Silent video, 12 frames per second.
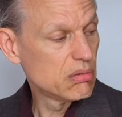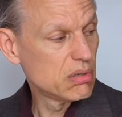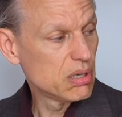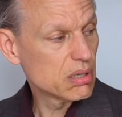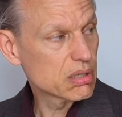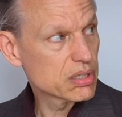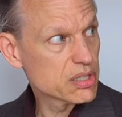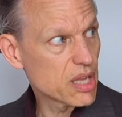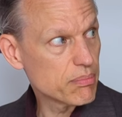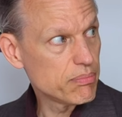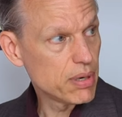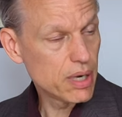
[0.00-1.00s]
look, it's
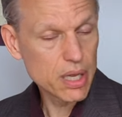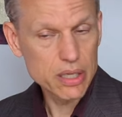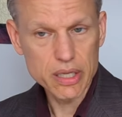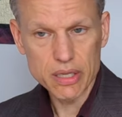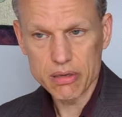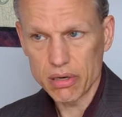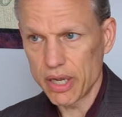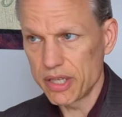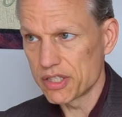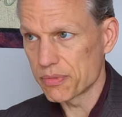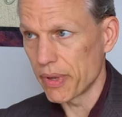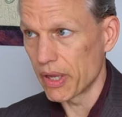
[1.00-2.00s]
that bloody
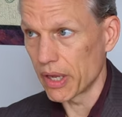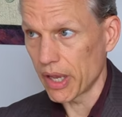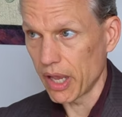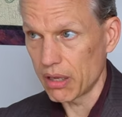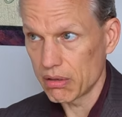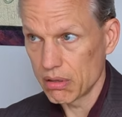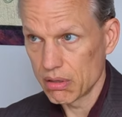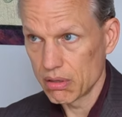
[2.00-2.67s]
cranesbill again.